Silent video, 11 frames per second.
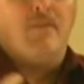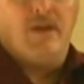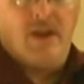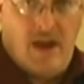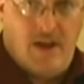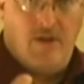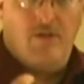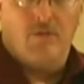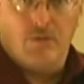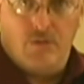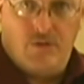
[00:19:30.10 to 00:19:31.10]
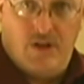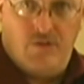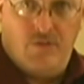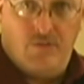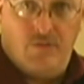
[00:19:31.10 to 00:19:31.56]
mechanical
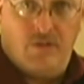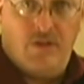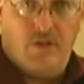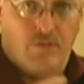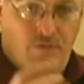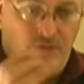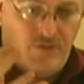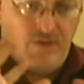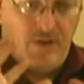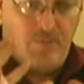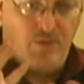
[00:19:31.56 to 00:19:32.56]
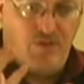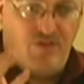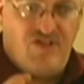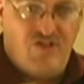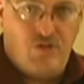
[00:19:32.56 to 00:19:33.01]
rotation. In other words, this is a
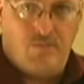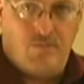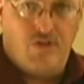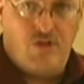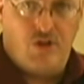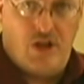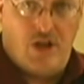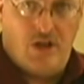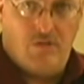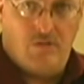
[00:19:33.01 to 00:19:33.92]
precision machine,